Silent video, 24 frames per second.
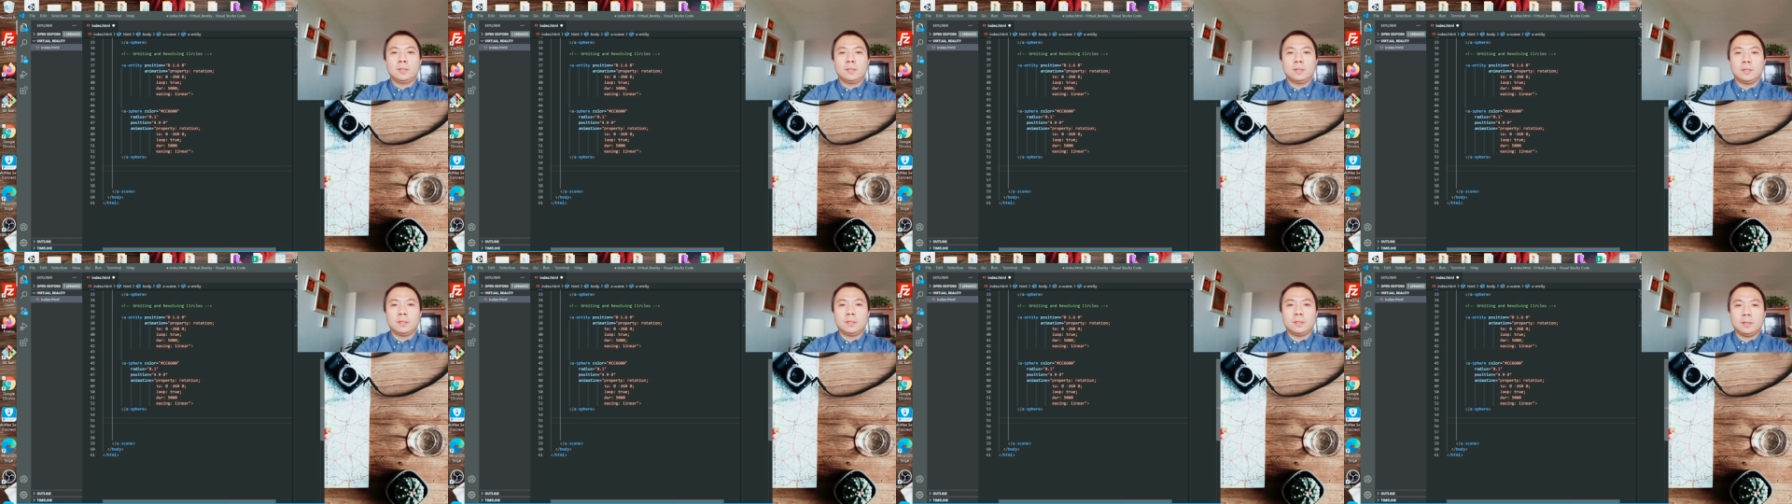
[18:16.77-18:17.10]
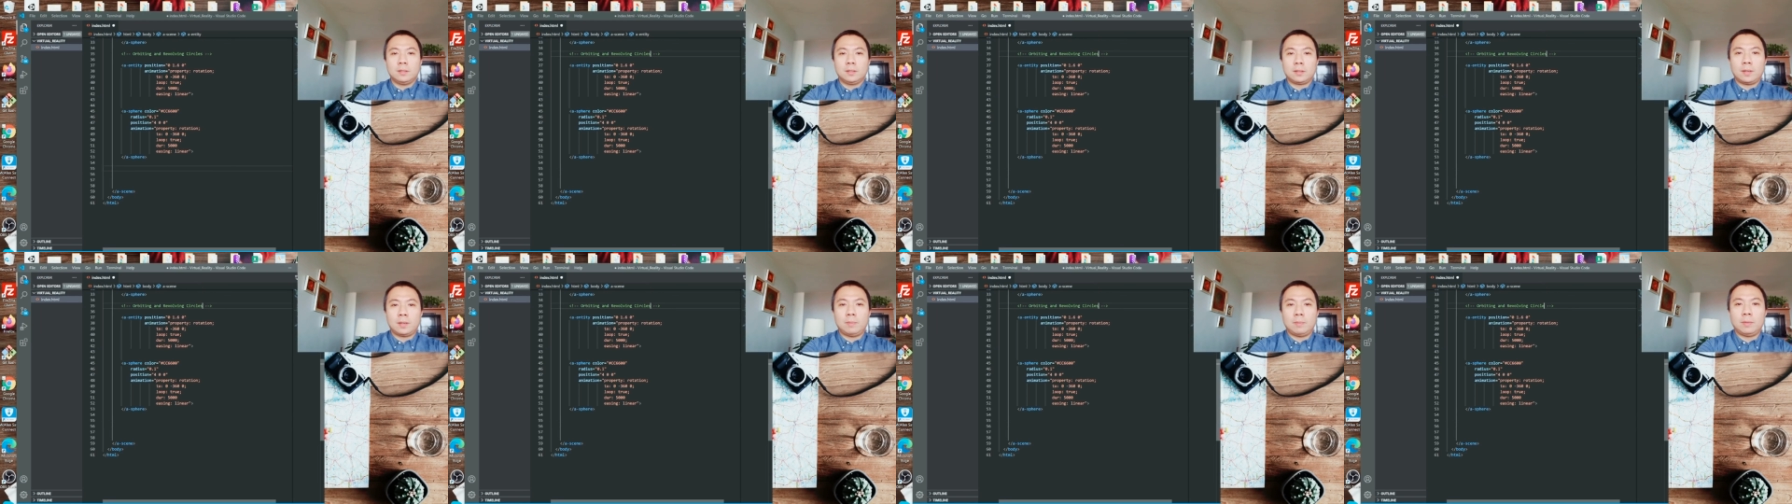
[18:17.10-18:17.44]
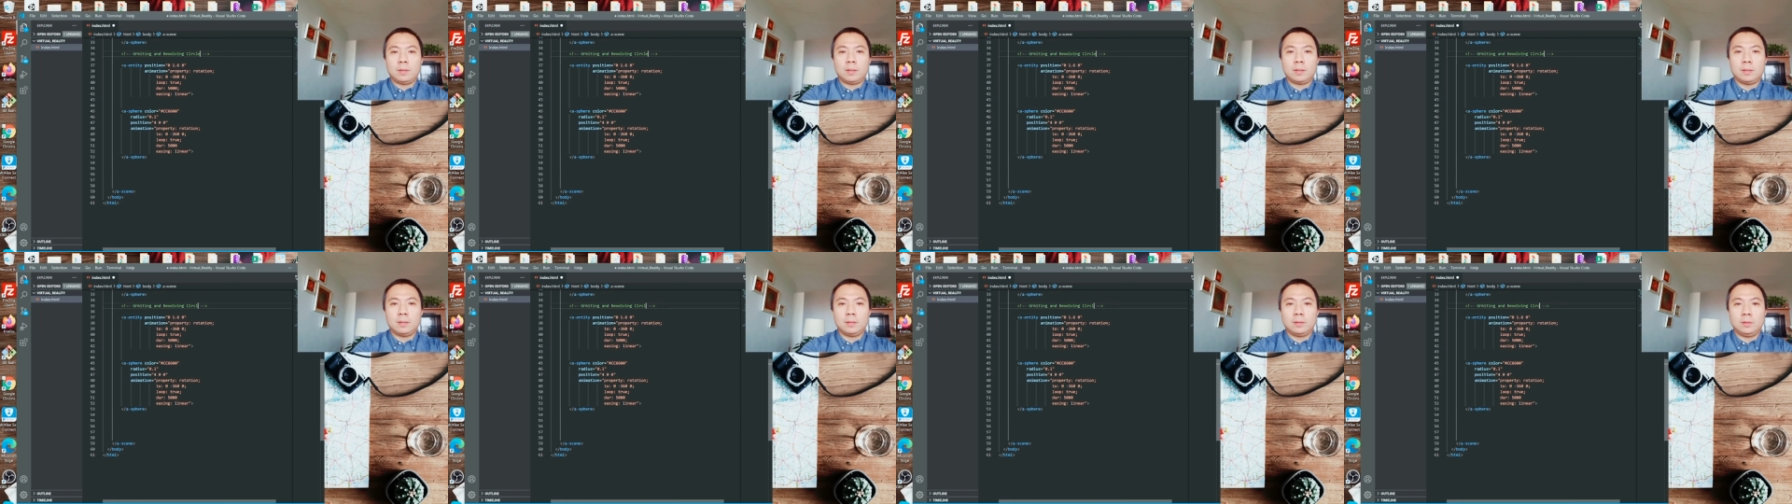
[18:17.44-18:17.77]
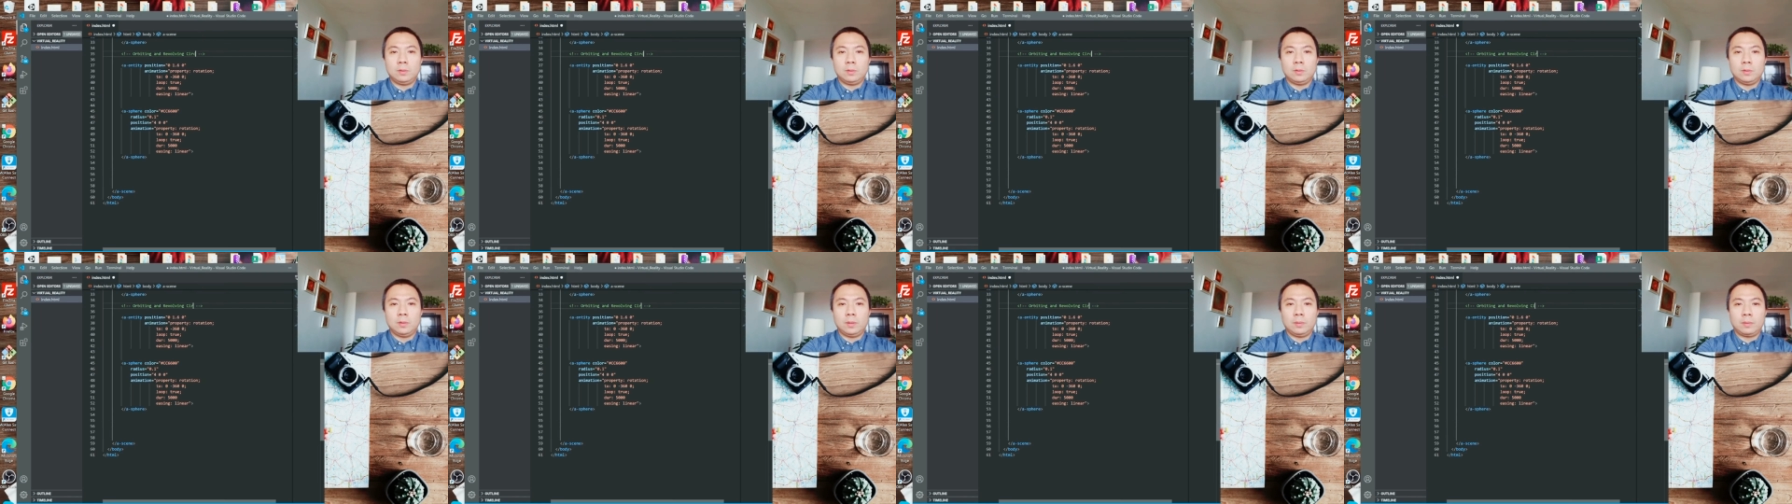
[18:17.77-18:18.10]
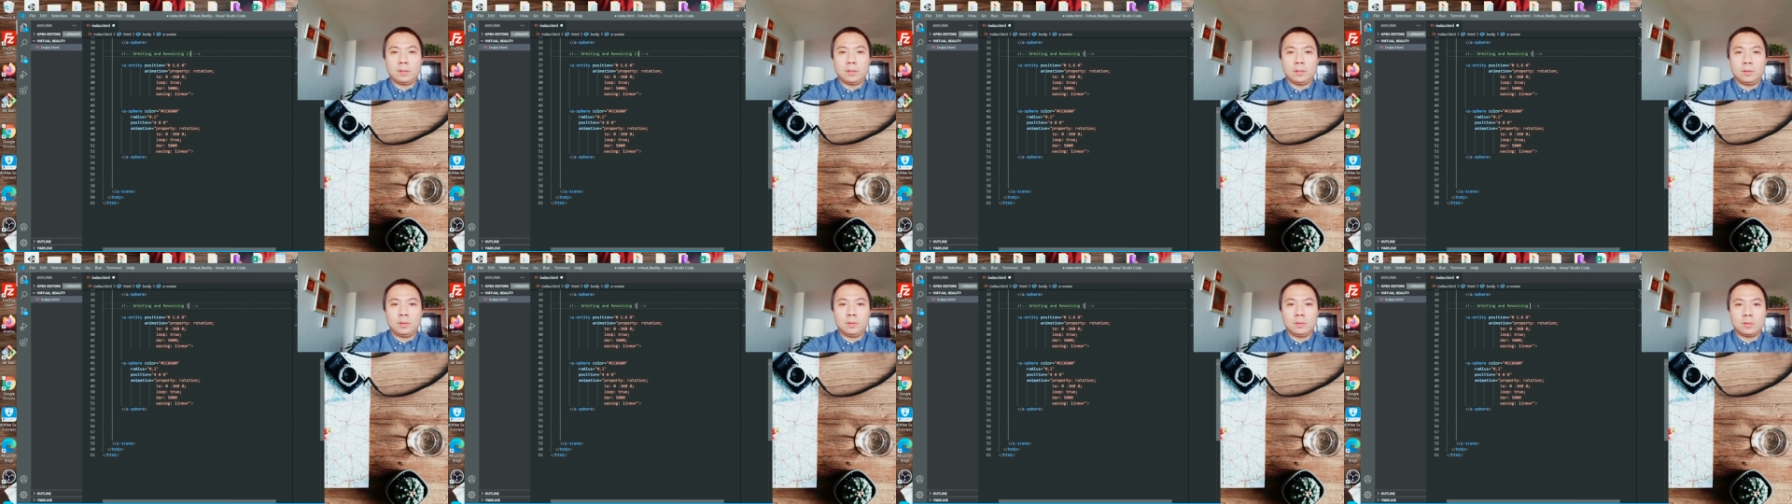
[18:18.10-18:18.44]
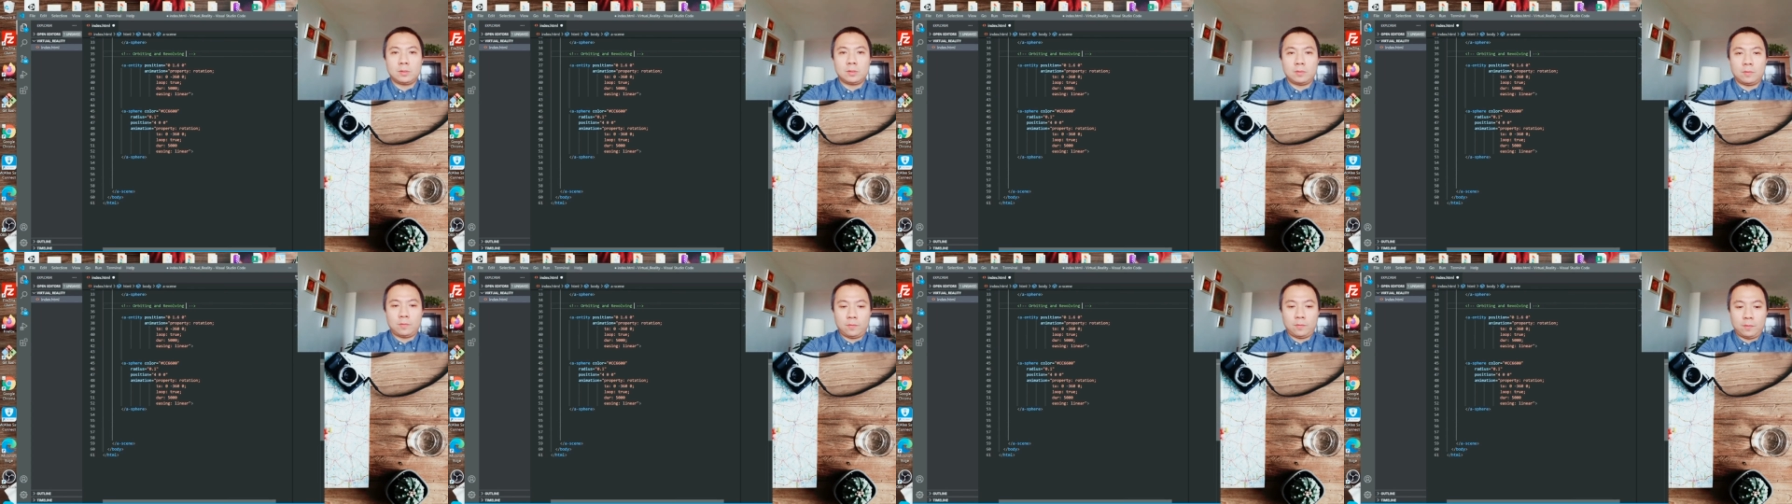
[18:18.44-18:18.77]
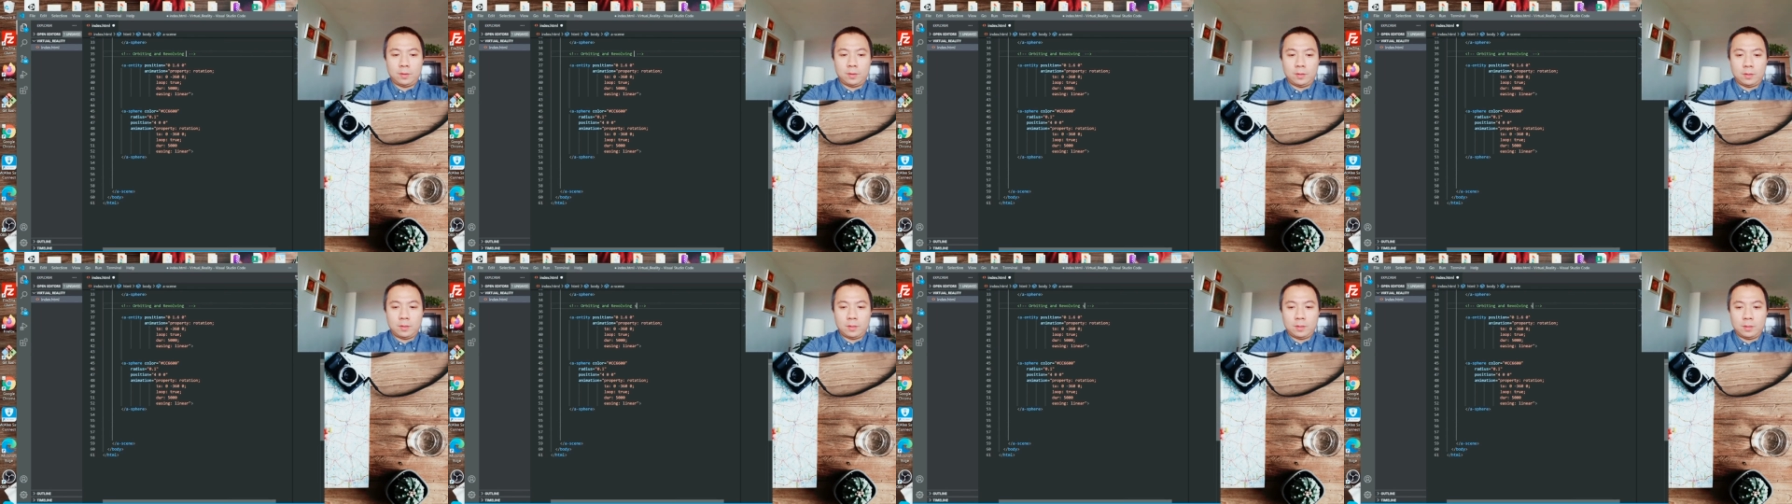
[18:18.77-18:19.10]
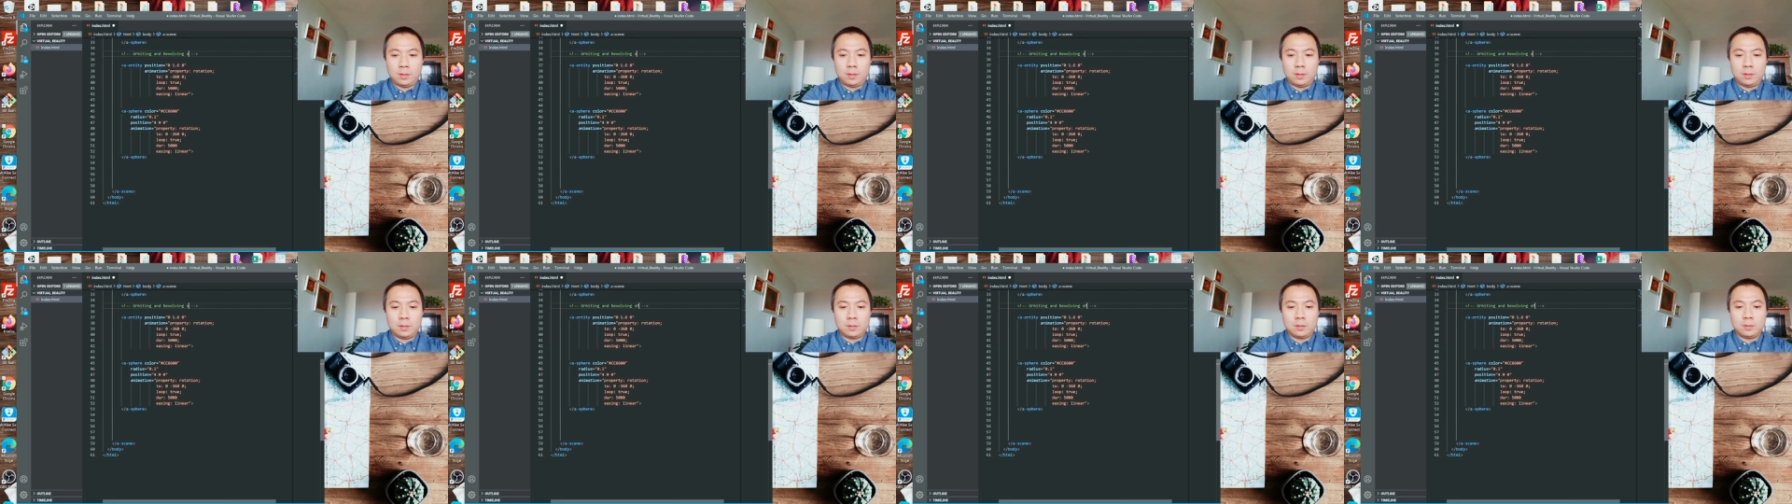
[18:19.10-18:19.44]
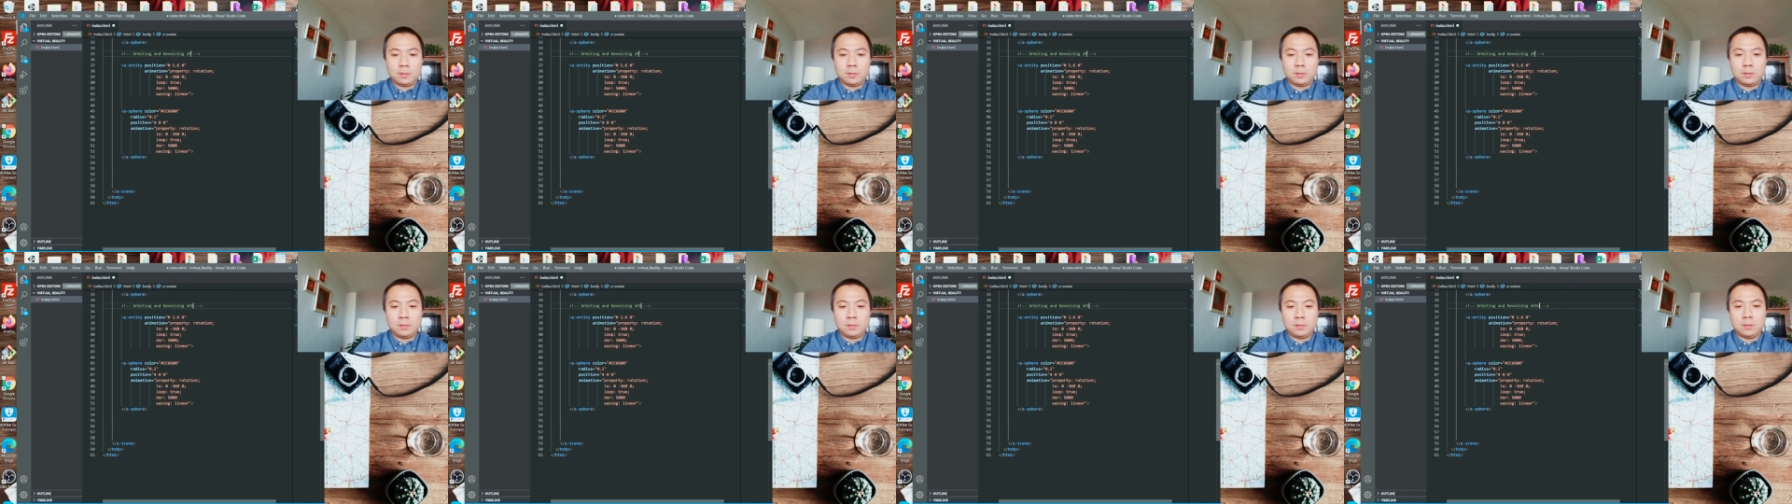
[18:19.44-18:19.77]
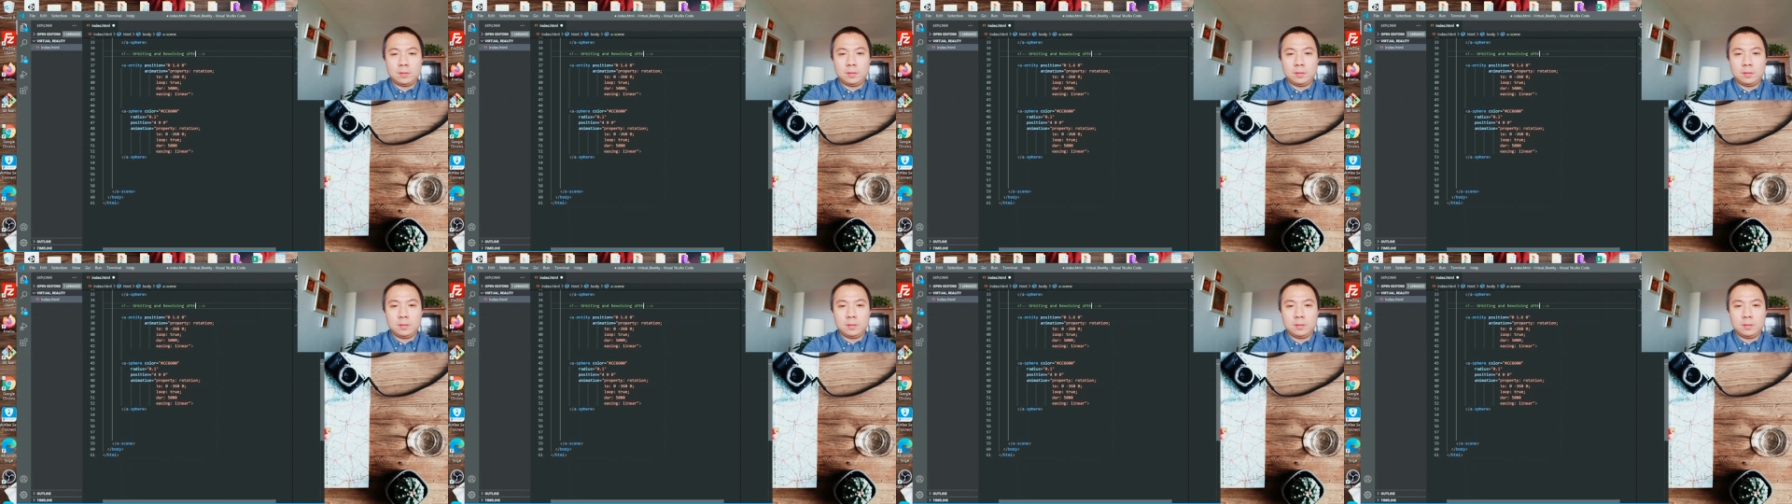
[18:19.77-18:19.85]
okay, I'm gonna use sphere here because